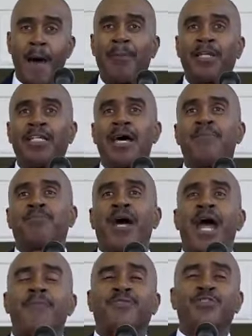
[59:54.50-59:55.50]
I believe that
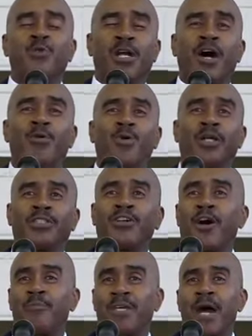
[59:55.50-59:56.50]
perhaps is what I want.
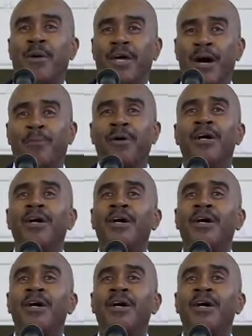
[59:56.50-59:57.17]
God be our helper.